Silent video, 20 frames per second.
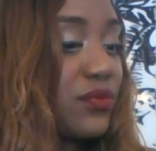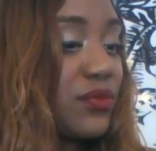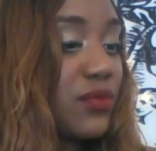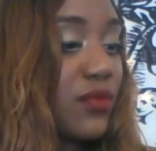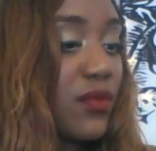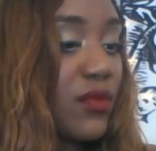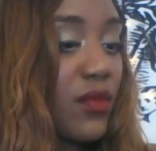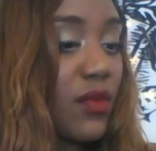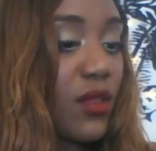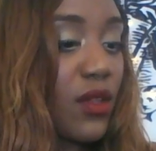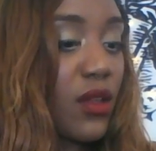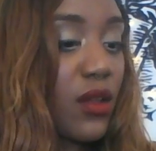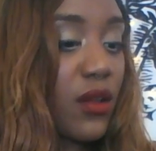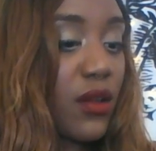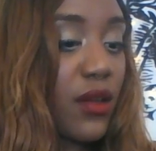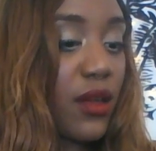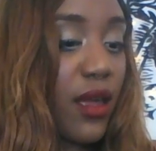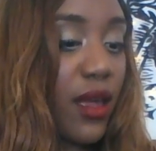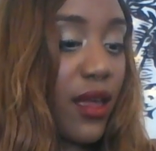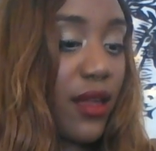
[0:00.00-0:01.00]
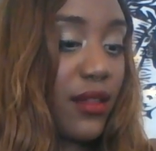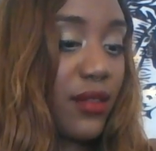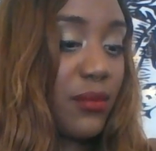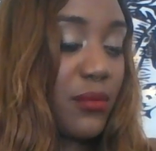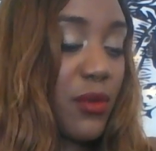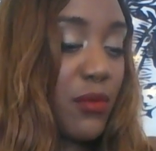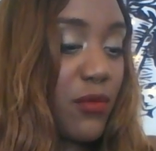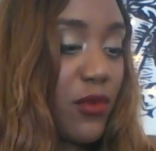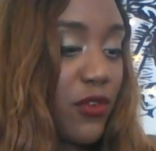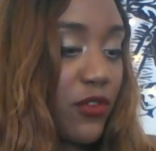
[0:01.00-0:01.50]
Okay, let
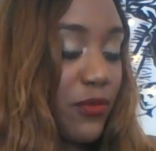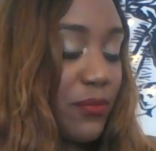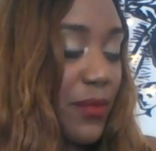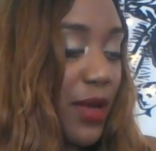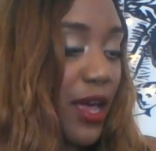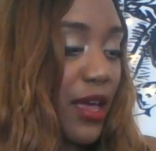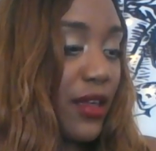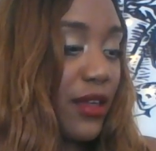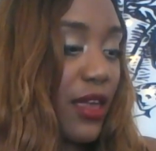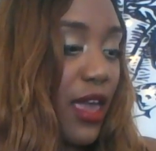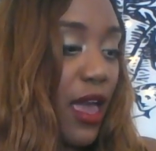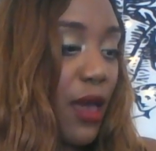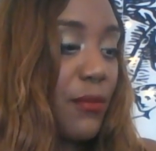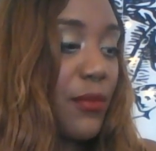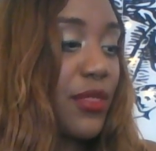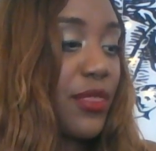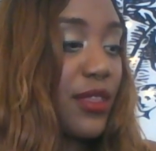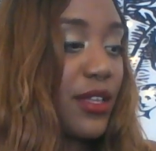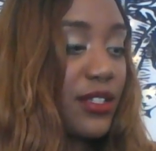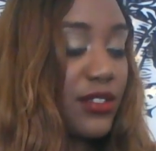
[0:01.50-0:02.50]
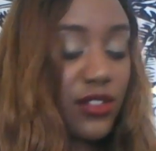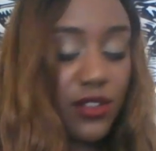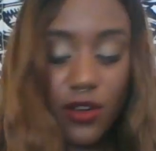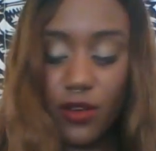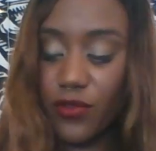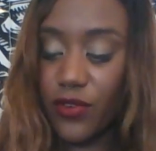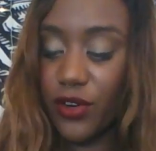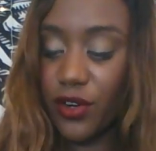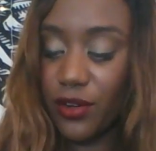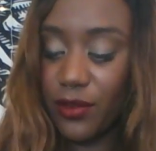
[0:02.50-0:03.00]
me move my amethyst
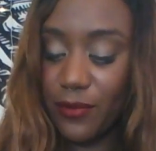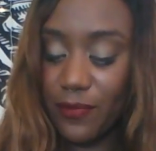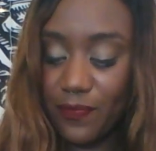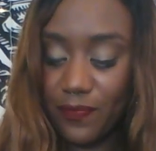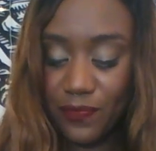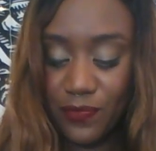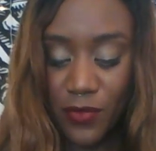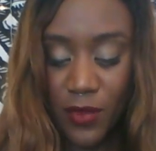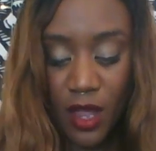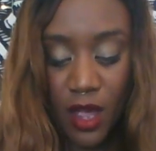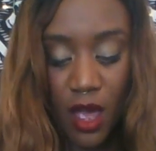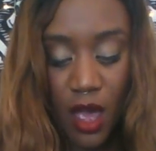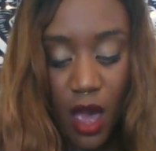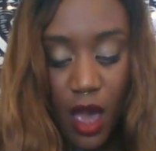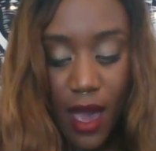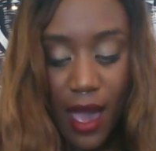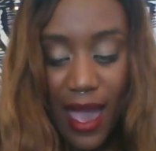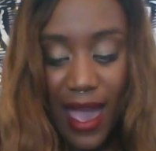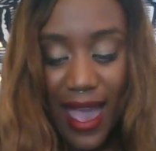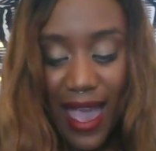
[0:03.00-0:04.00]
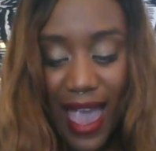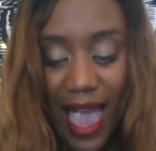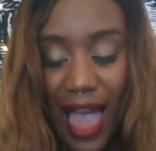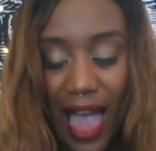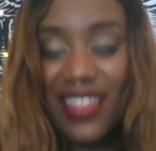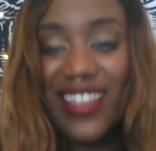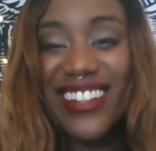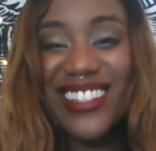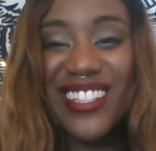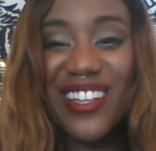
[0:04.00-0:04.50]
over.
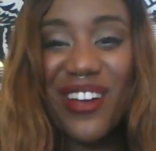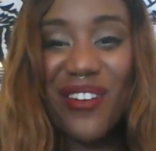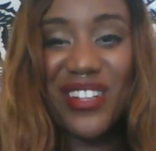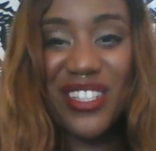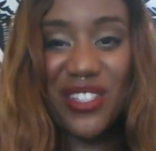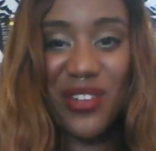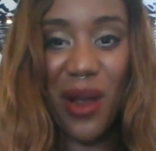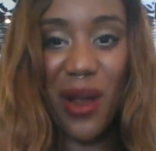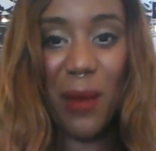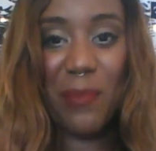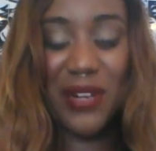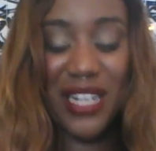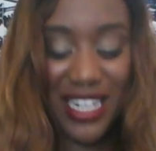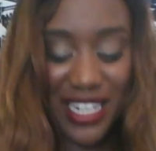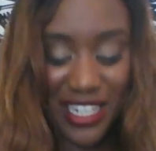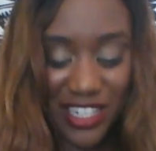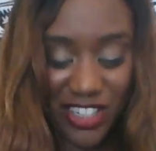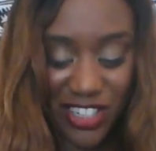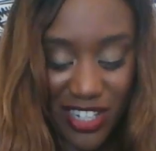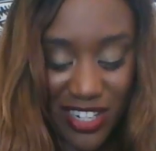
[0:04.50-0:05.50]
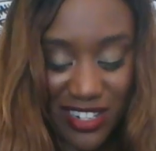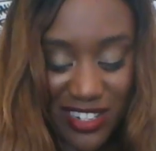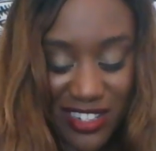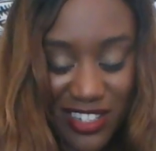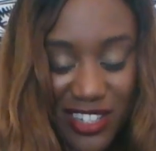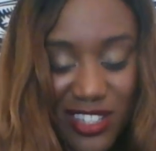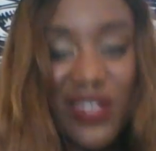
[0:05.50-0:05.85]
And let's go into our predictions.